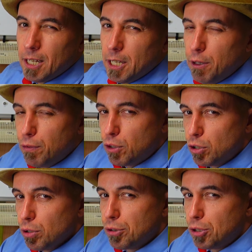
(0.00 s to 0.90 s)
If you
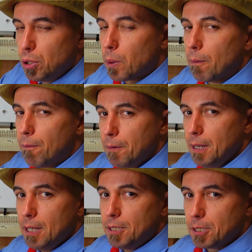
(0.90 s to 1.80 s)
choose 2 or
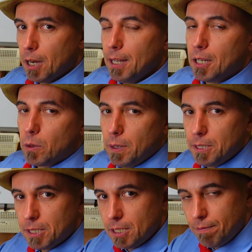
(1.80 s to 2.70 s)
3, it's going to
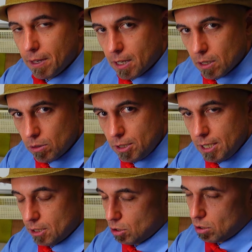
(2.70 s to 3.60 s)
increase the
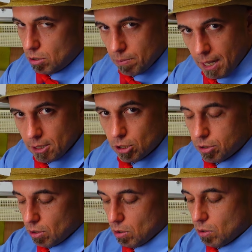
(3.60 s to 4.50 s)
difficulty too much.
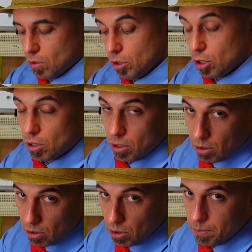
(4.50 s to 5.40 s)
So you
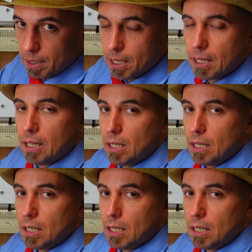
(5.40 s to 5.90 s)
could do, but